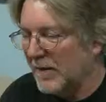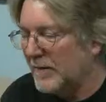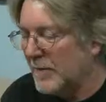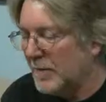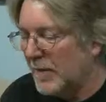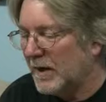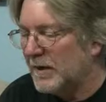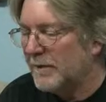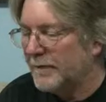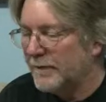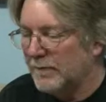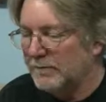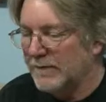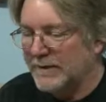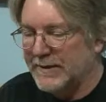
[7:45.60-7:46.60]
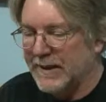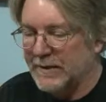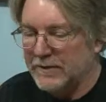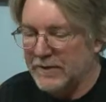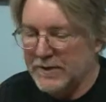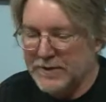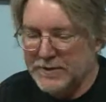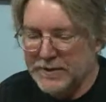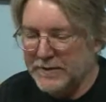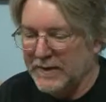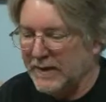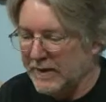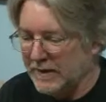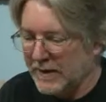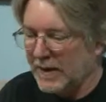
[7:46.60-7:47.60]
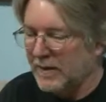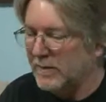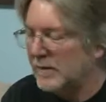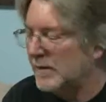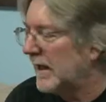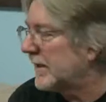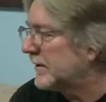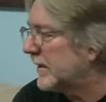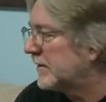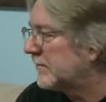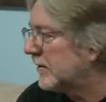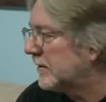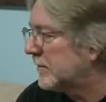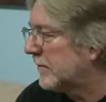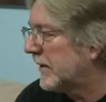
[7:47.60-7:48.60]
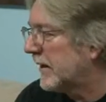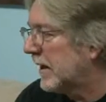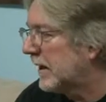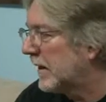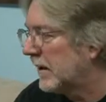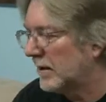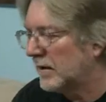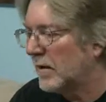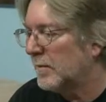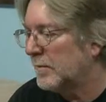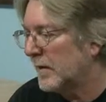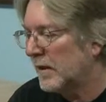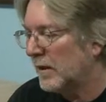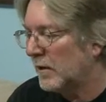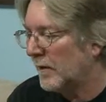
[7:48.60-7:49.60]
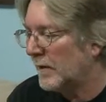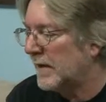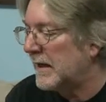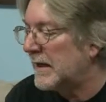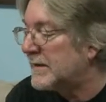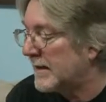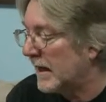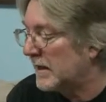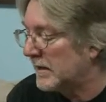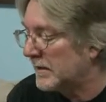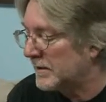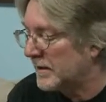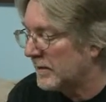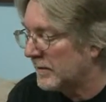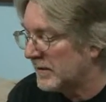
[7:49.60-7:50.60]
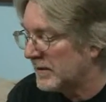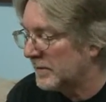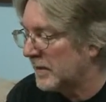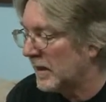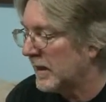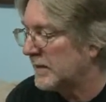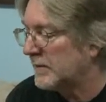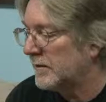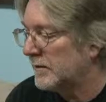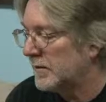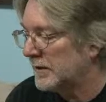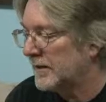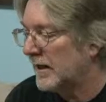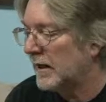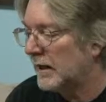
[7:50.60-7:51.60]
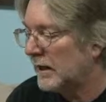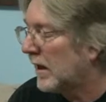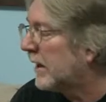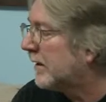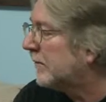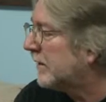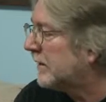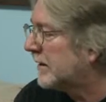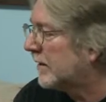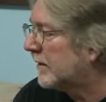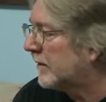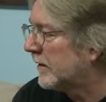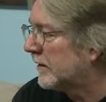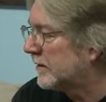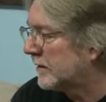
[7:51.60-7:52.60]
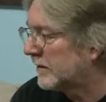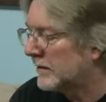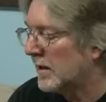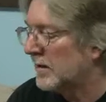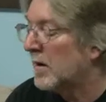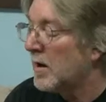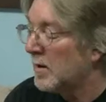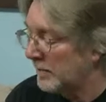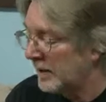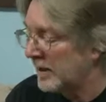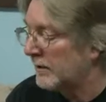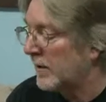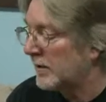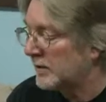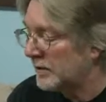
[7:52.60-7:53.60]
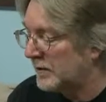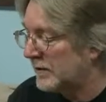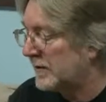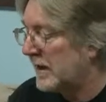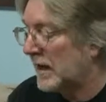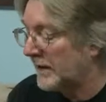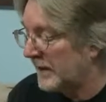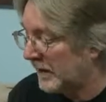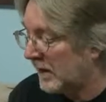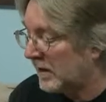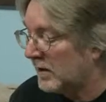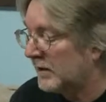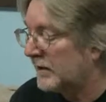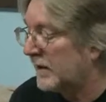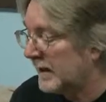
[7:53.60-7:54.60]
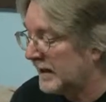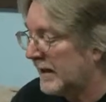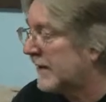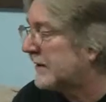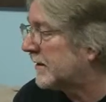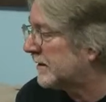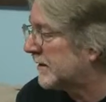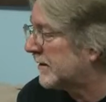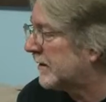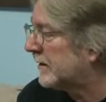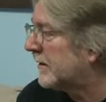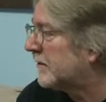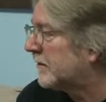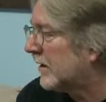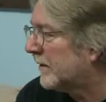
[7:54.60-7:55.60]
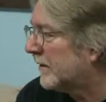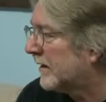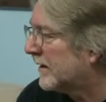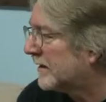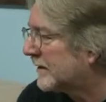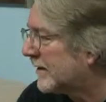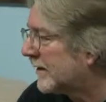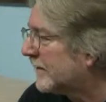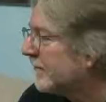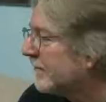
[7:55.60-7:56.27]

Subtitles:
if you buy the full retail version, then you get all the accessories with it. But a lot of the e-tailers that we supply to just sell a light retail version. So pretty much you just get the card, the connectors and the driver disc.